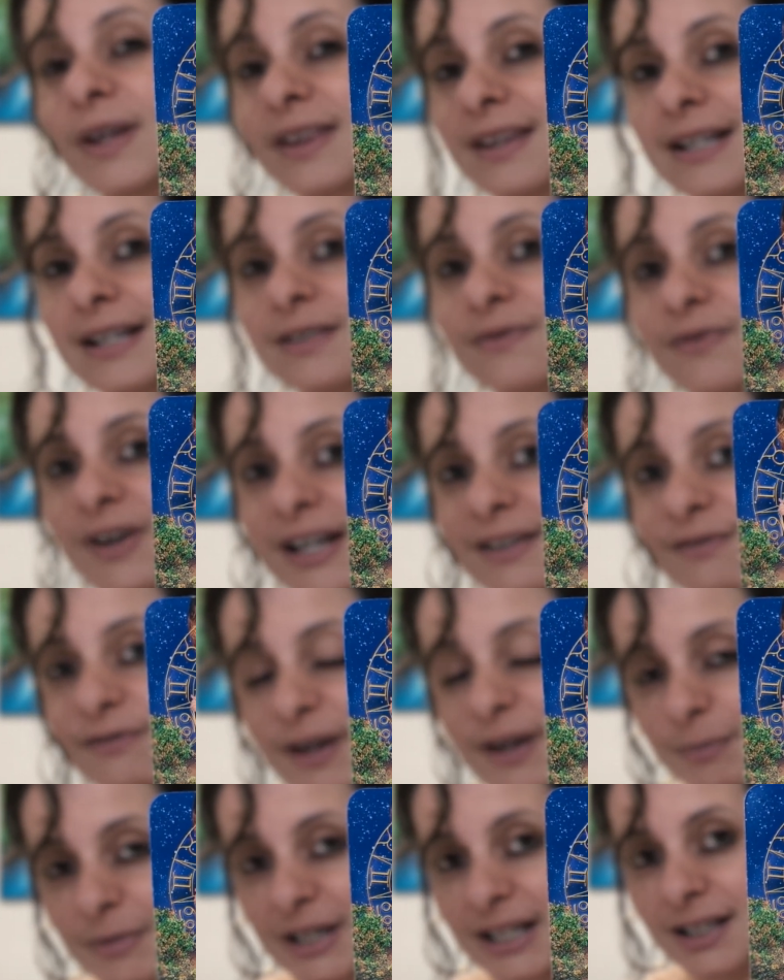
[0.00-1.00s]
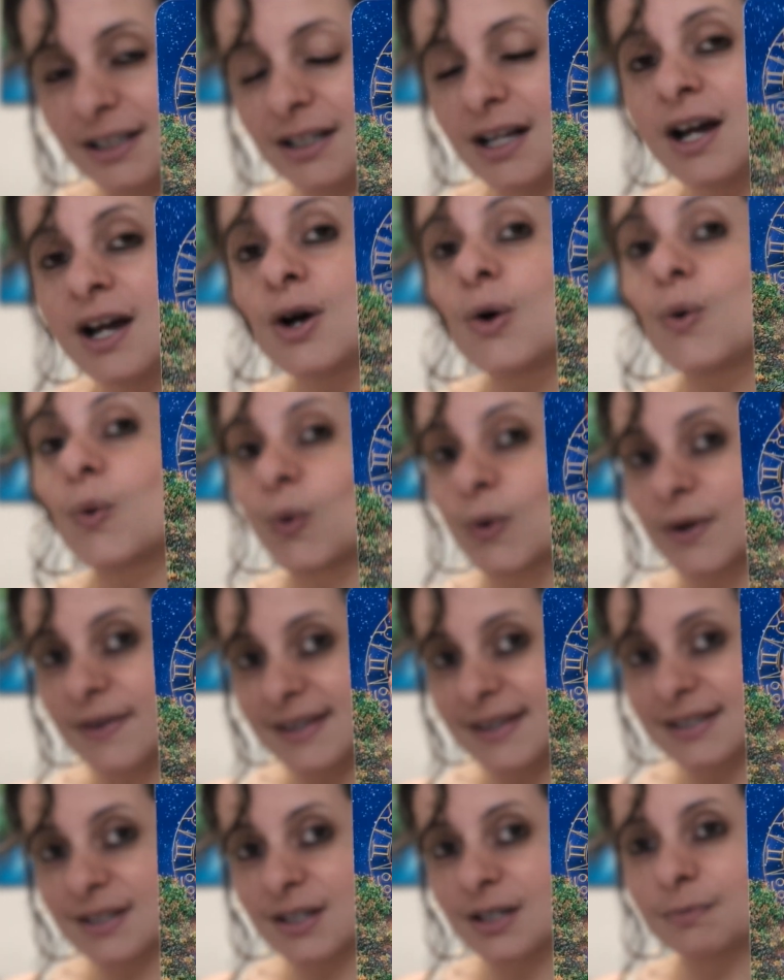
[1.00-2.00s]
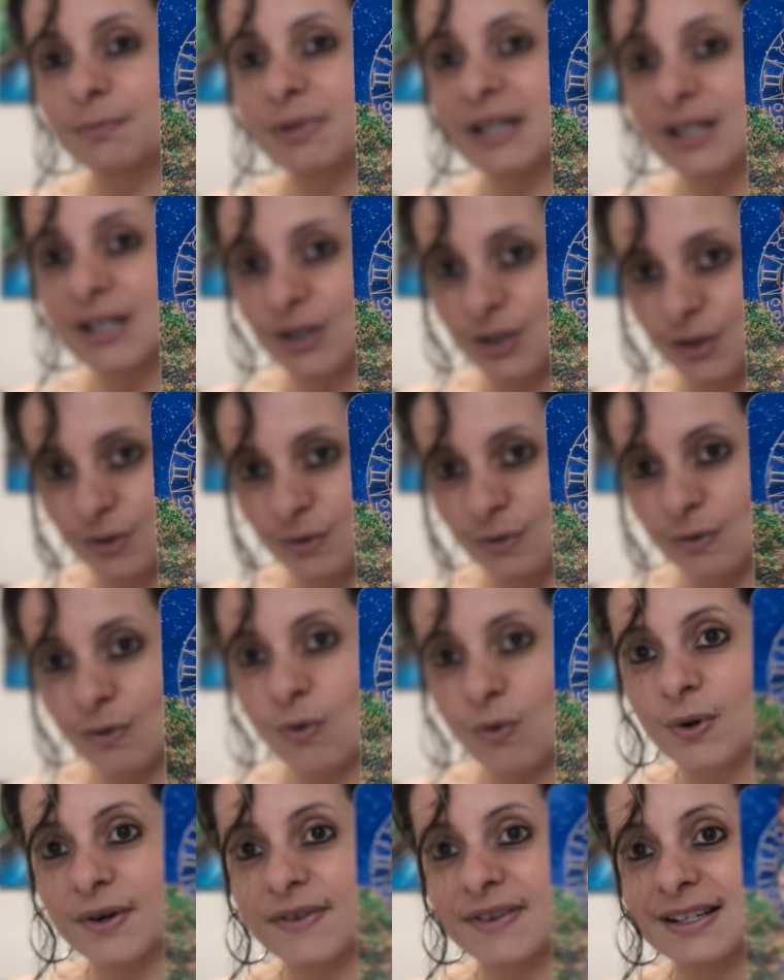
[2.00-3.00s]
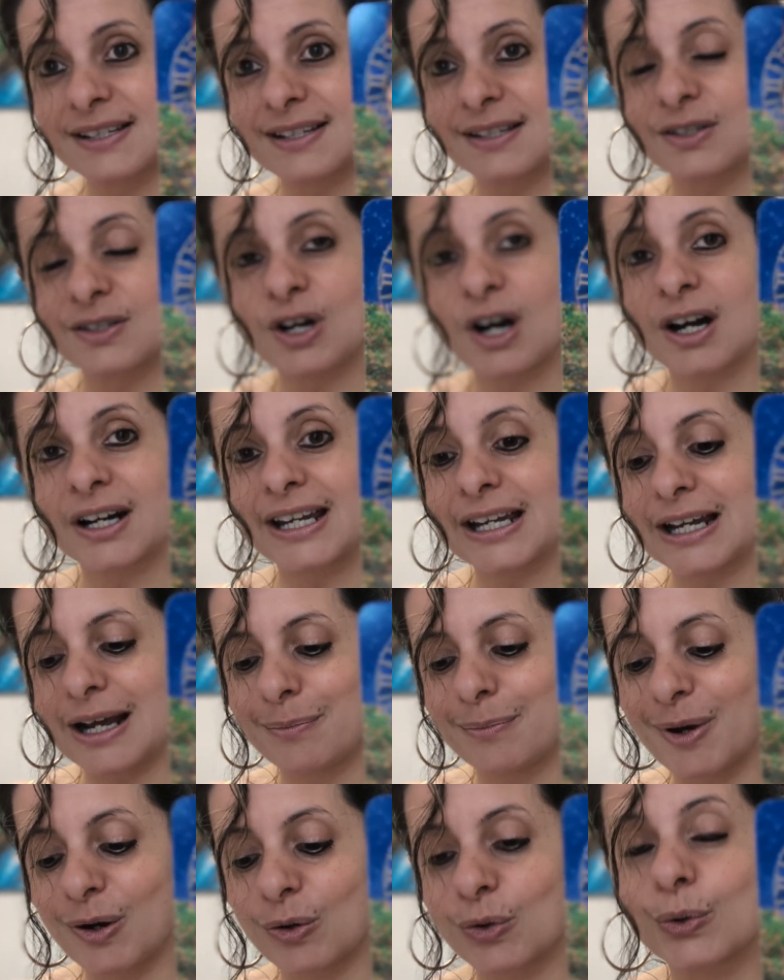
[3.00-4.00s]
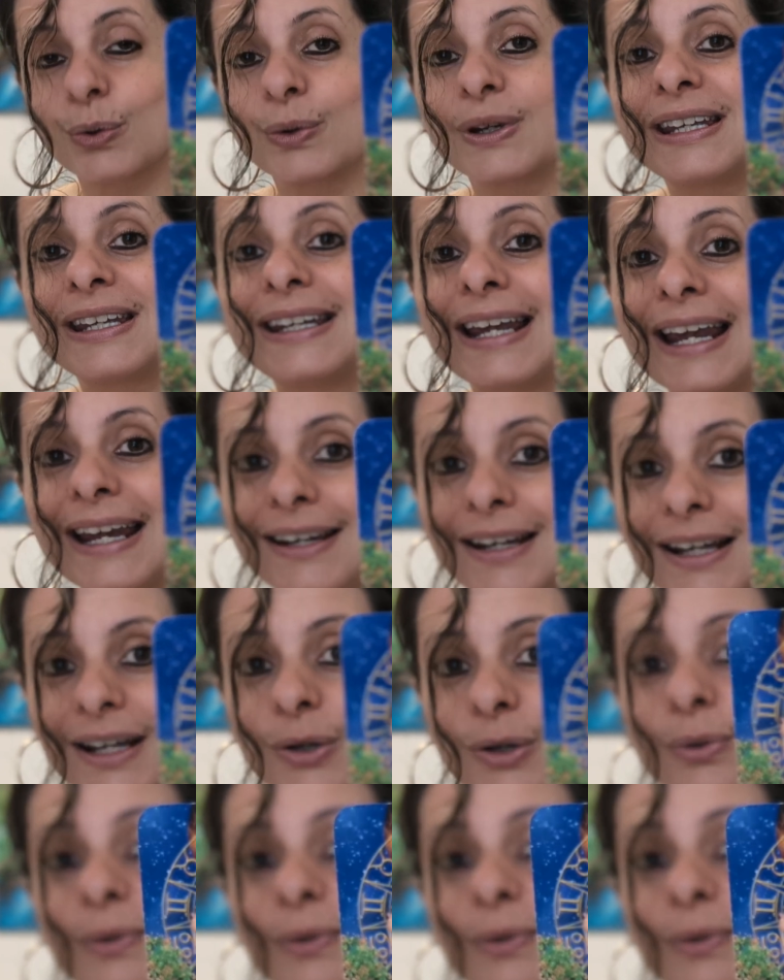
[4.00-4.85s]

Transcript: with a divine feminine, or this could be you, or this is talking about creating,